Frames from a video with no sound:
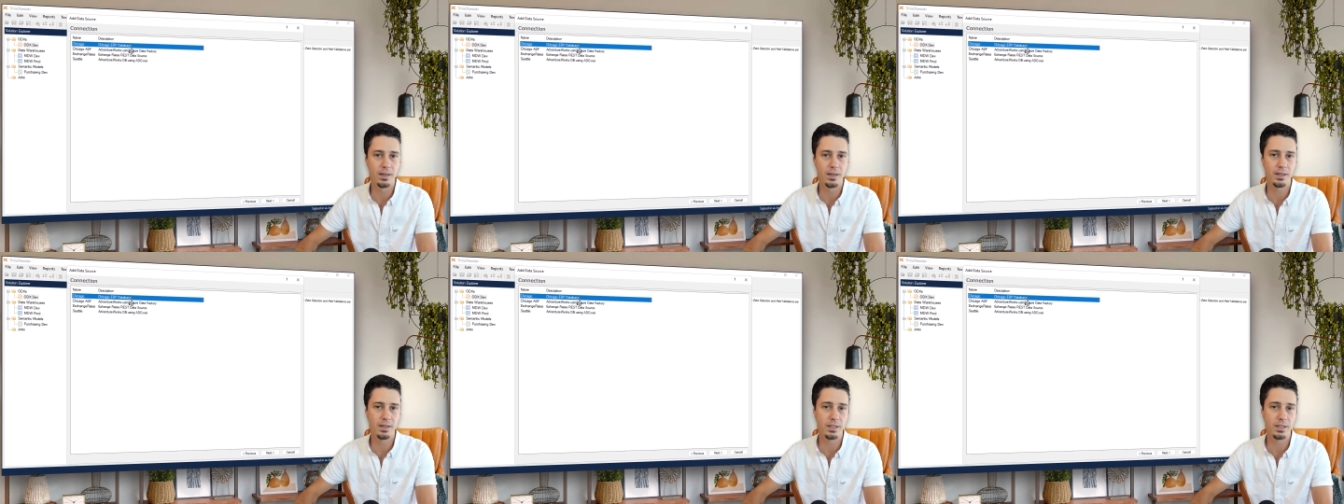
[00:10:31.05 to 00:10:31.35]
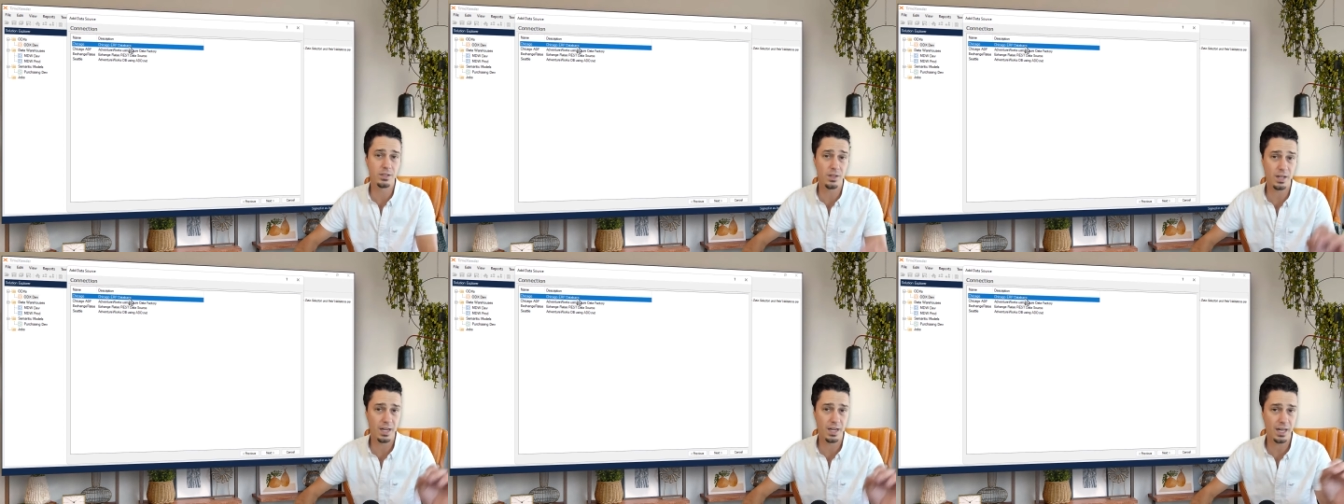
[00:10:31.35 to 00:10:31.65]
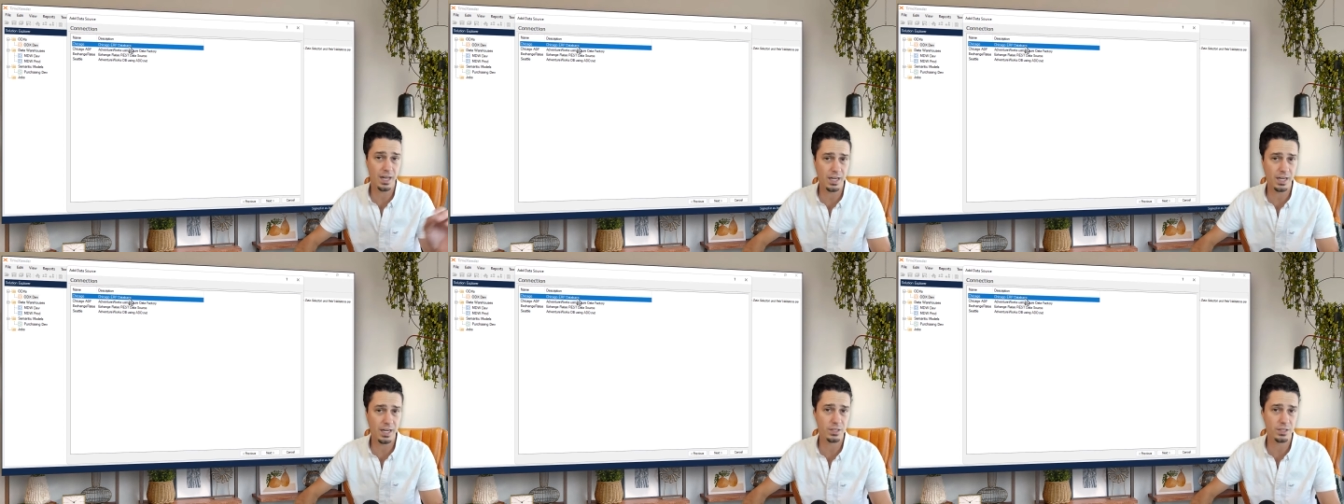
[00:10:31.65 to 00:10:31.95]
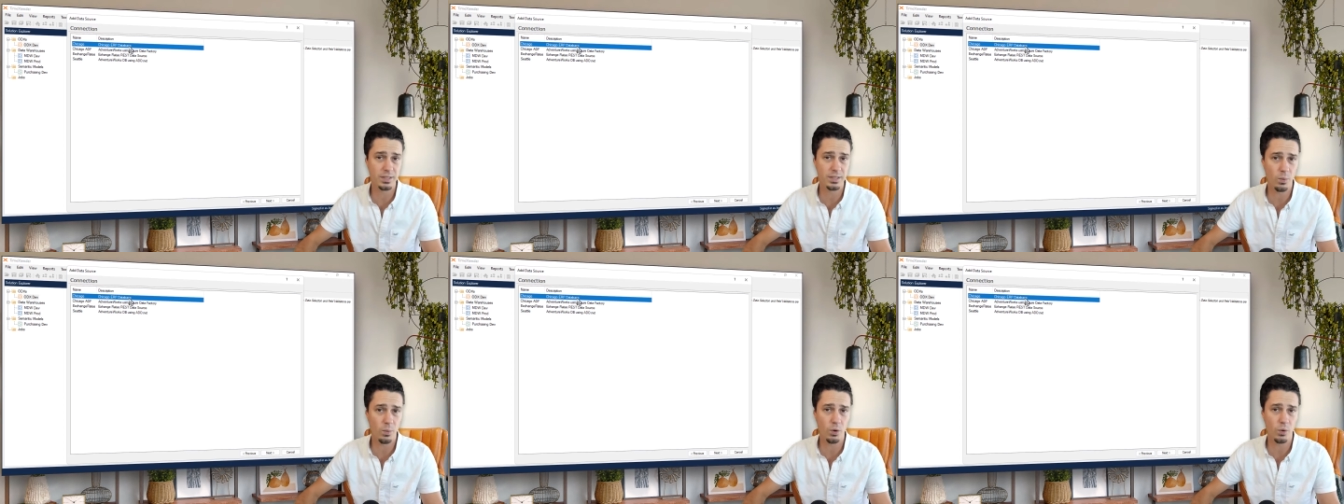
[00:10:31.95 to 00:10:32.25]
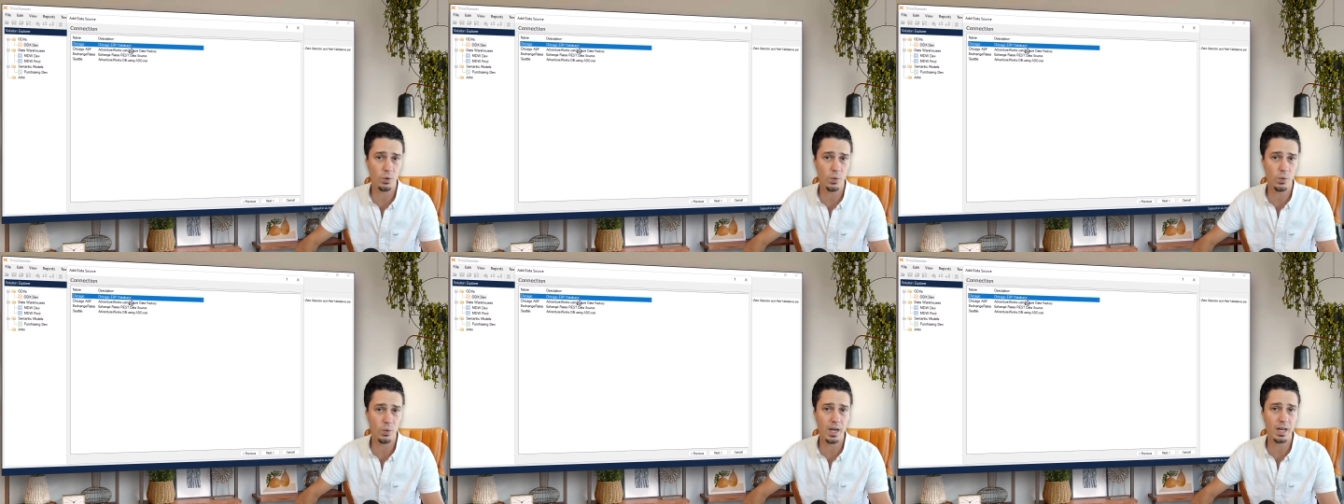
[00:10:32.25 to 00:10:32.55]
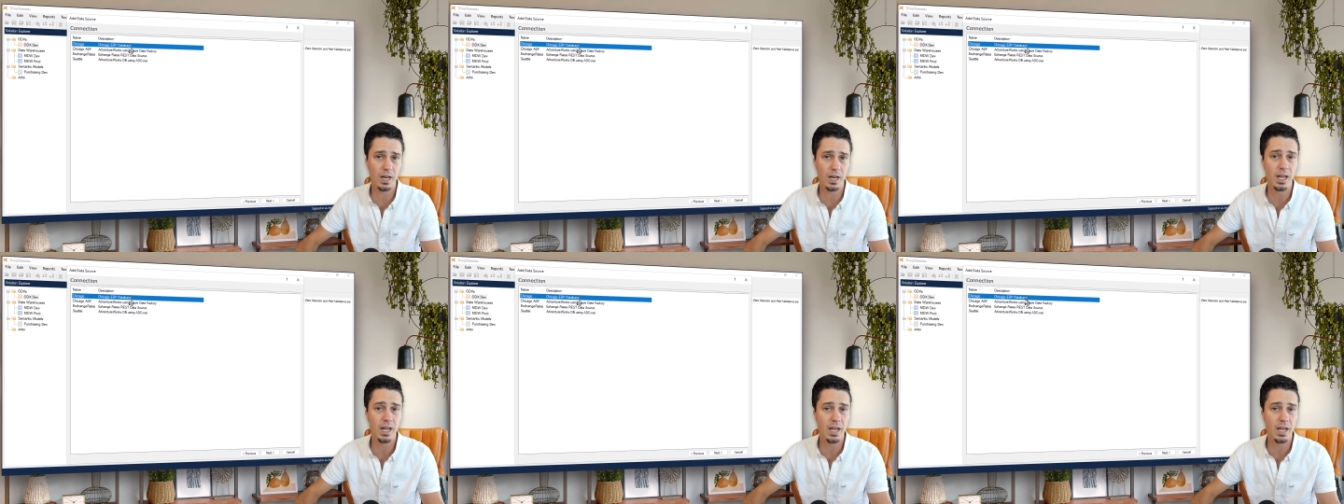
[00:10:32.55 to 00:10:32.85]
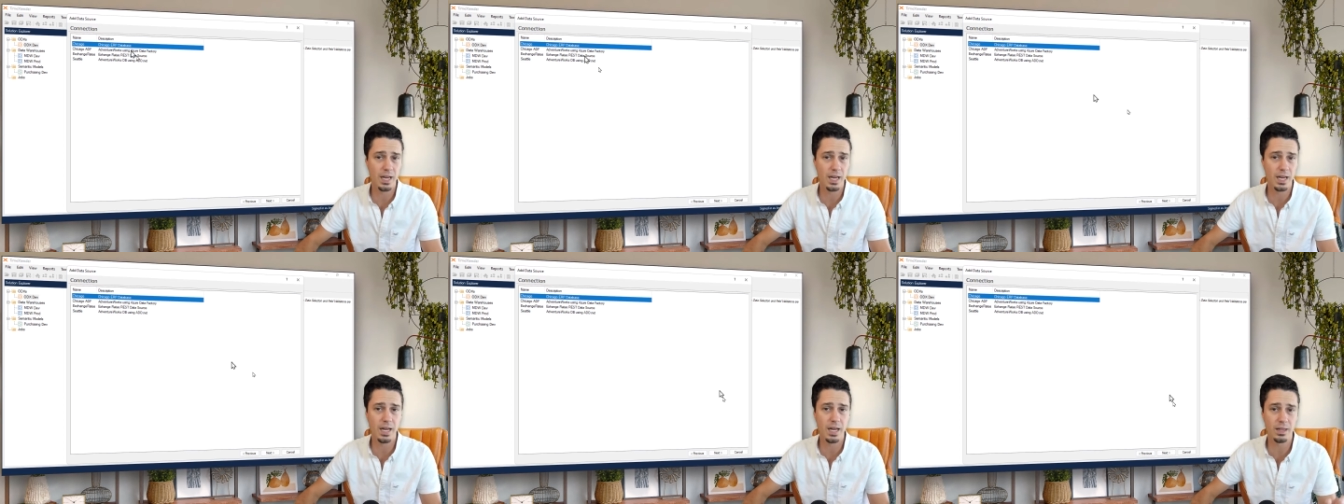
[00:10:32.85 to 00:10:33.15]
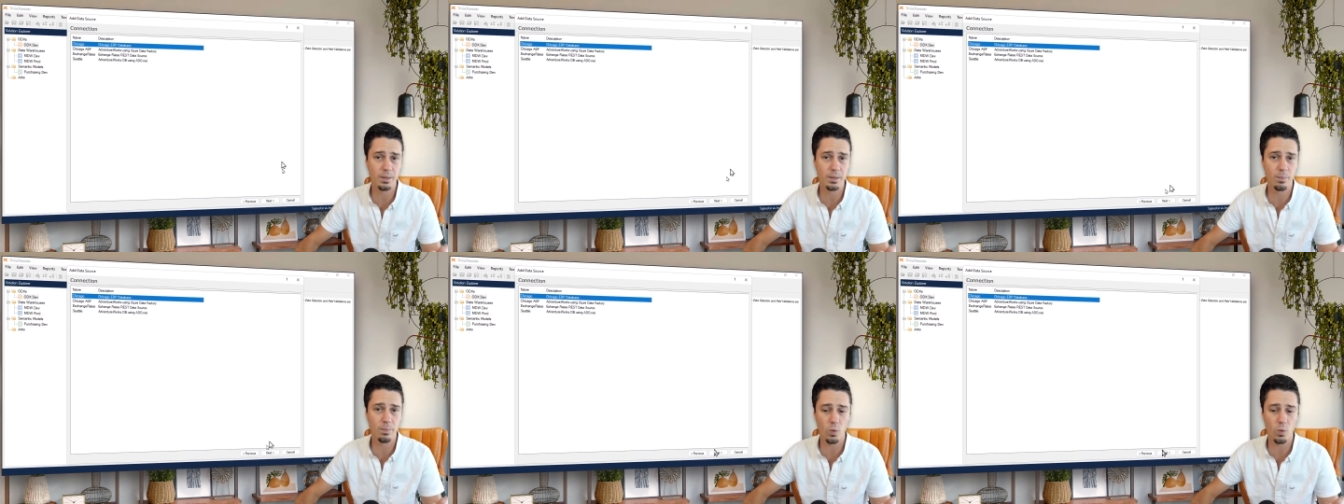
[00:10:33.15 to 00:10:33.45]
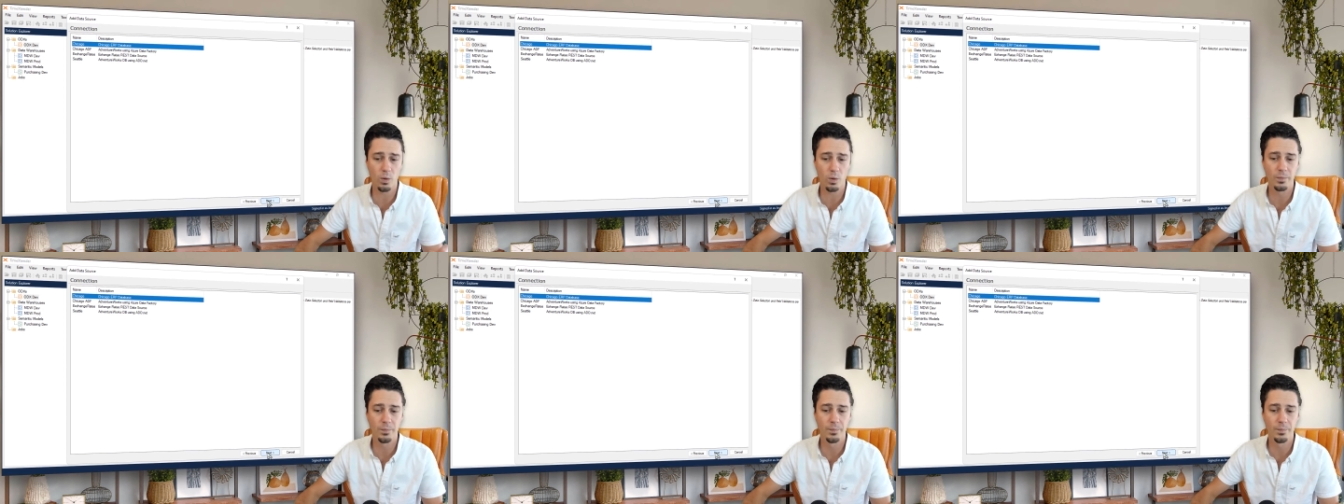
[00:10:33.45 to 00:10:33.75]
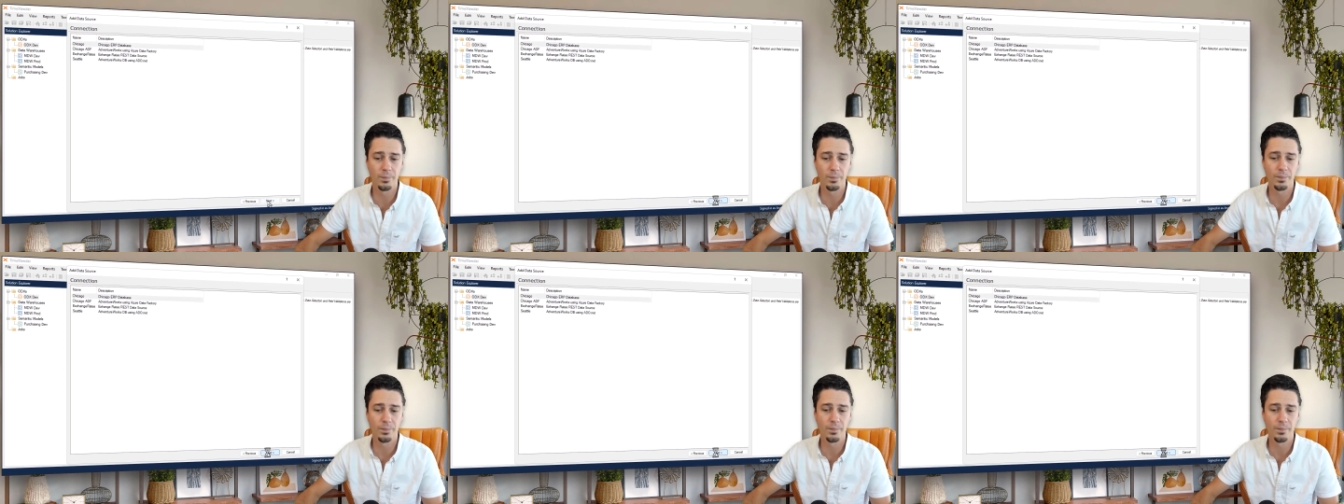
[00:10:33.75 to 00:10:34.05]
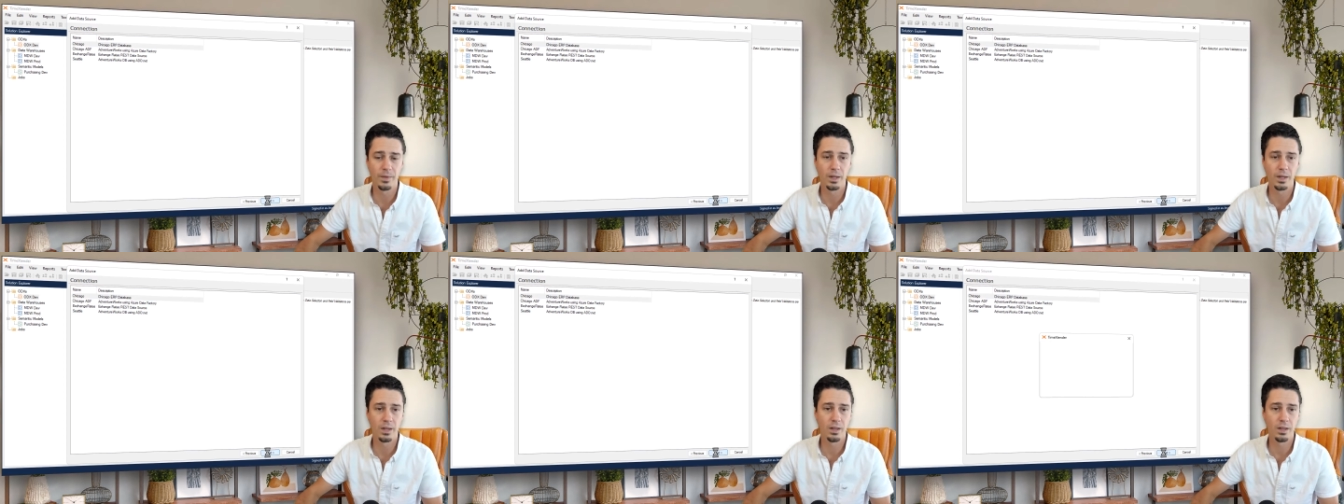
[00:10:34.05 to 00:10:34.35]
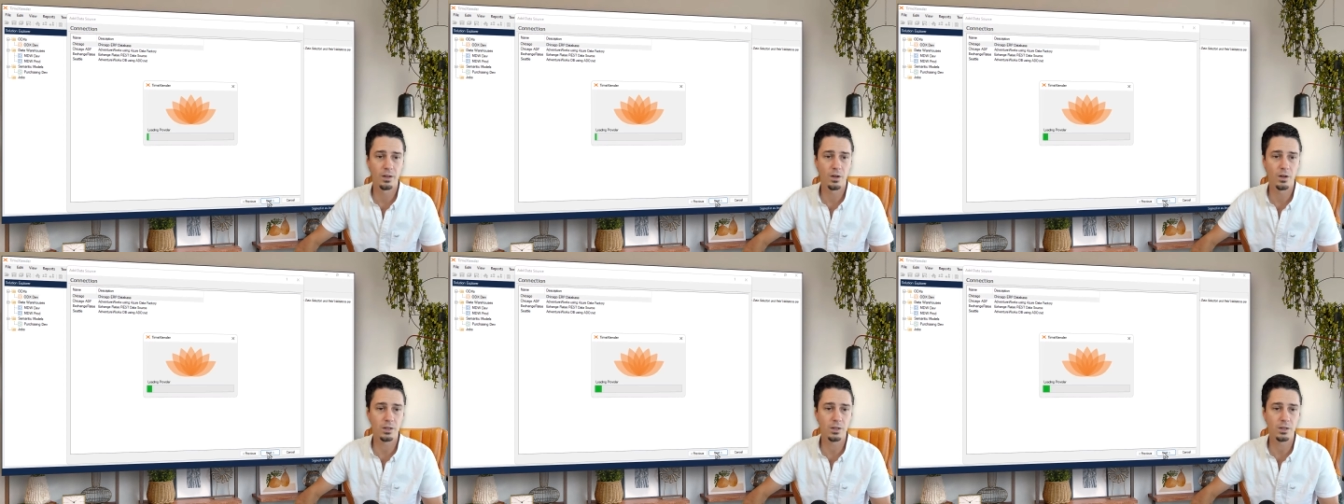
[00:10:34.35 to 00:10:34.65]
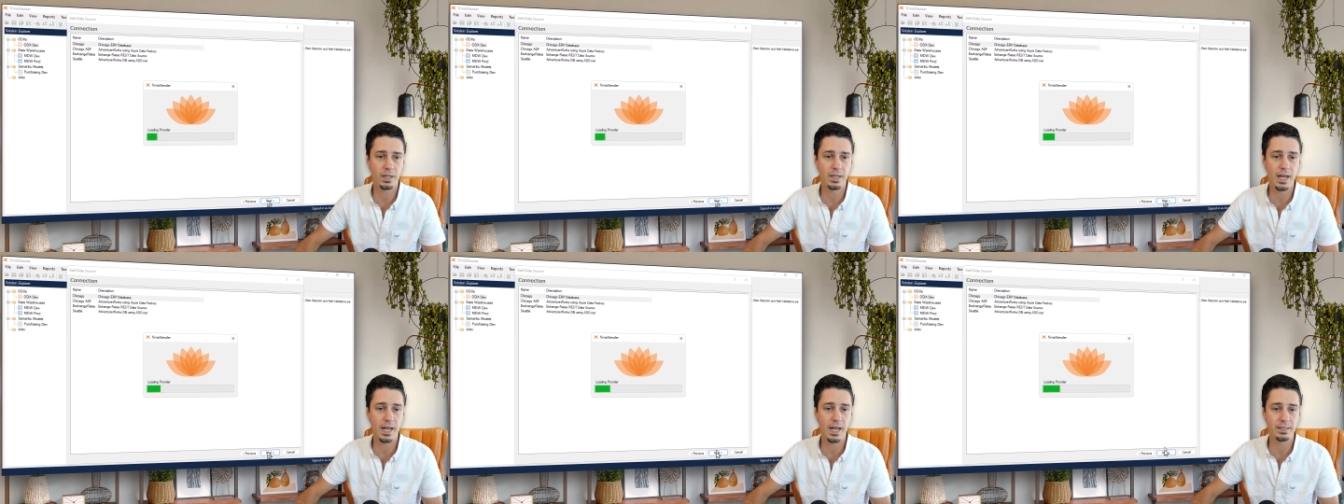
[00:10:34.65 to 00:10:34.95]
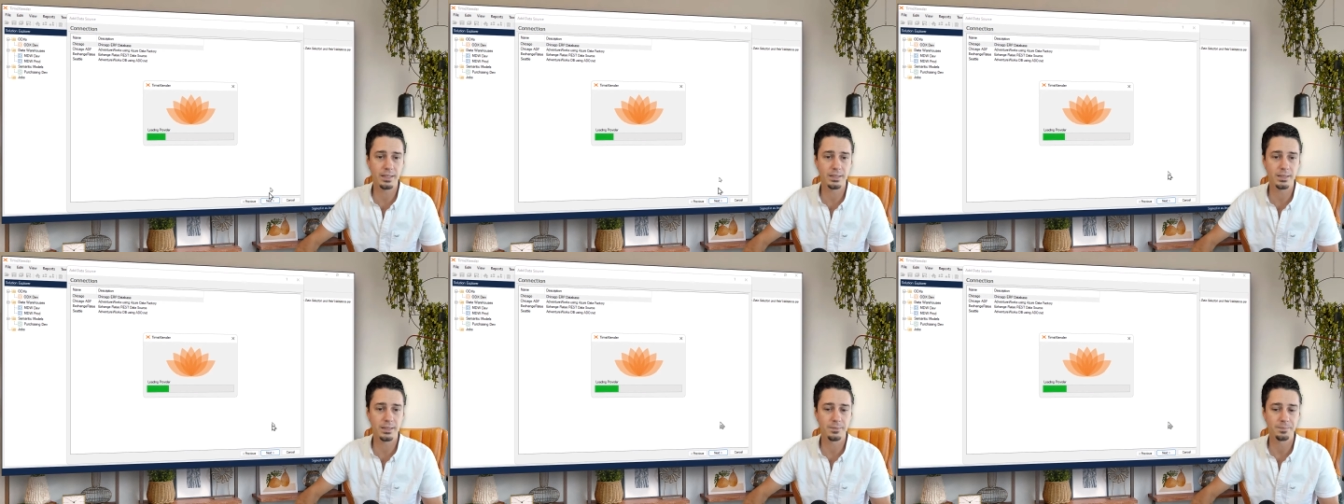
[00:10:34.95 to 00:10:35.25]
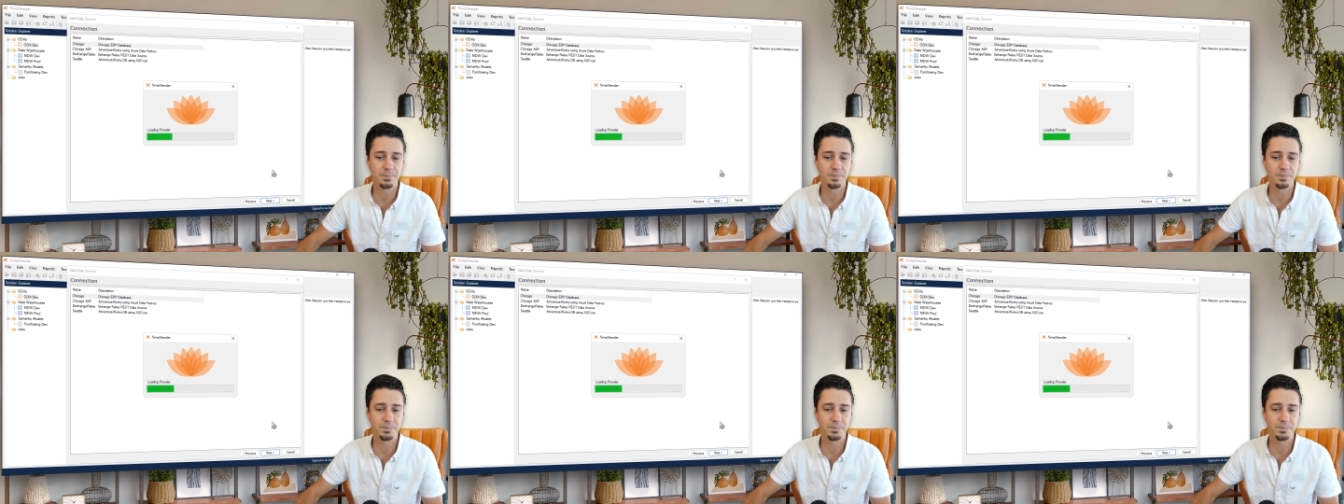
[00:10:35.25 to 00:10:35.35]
These are the connections that were created in the portal. I'll click Next,